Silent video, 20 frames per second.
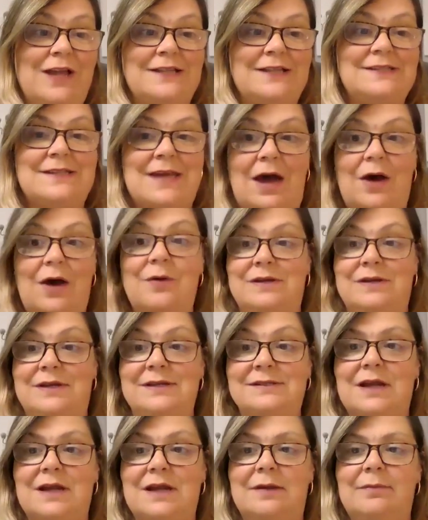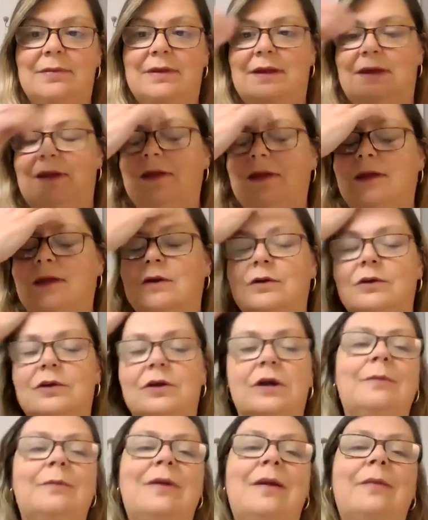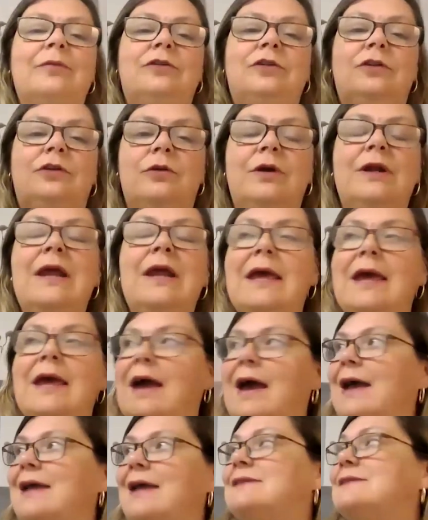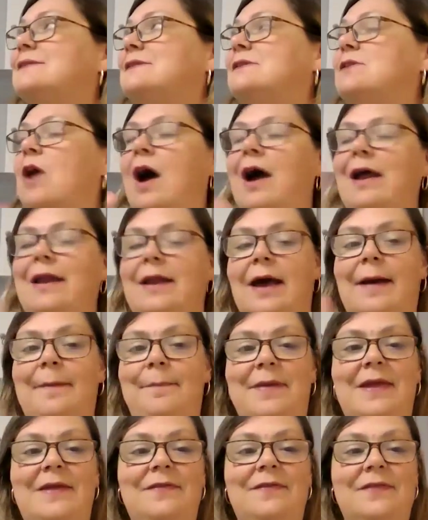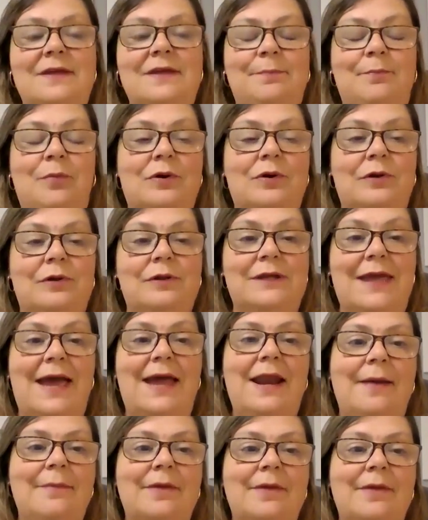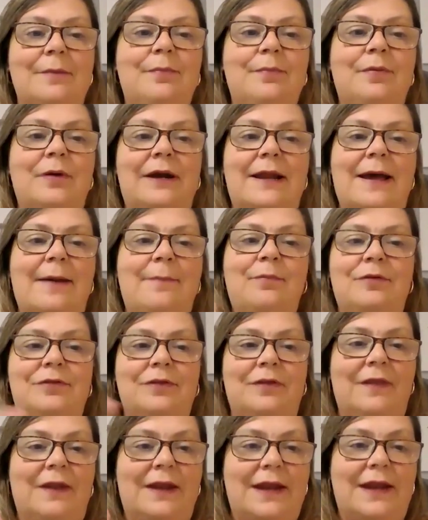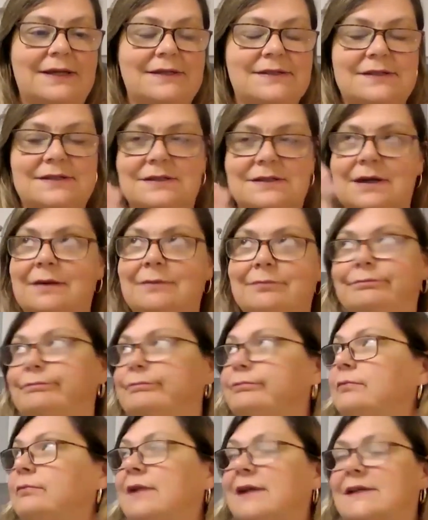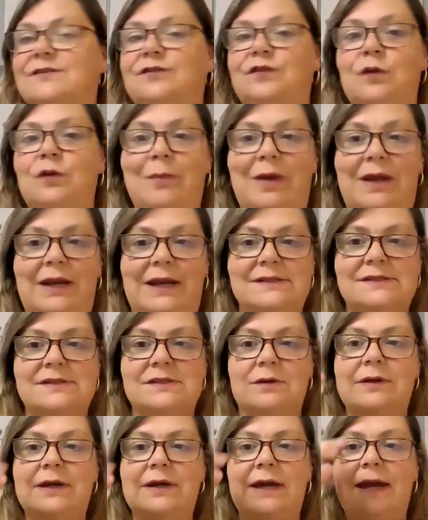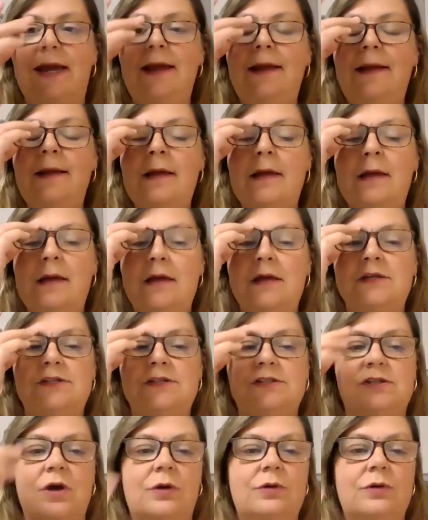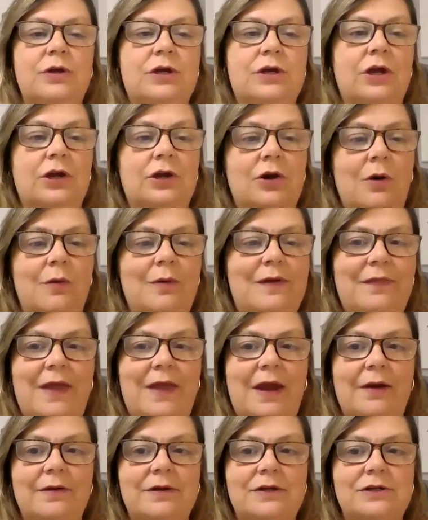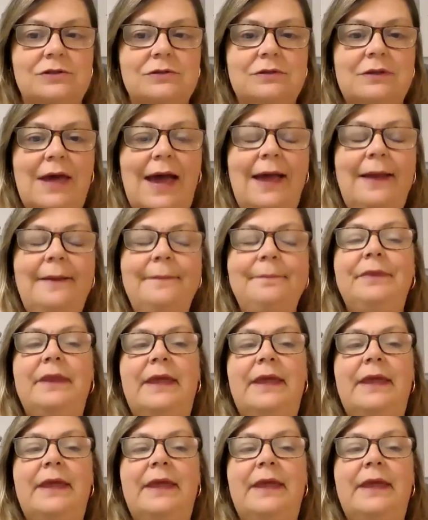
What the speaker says: That's how it's going to be, you're going to be able to do it. It's not up in the portal yet. I'm going to put it up within the next few minutes, okay? So you can go in there and do that.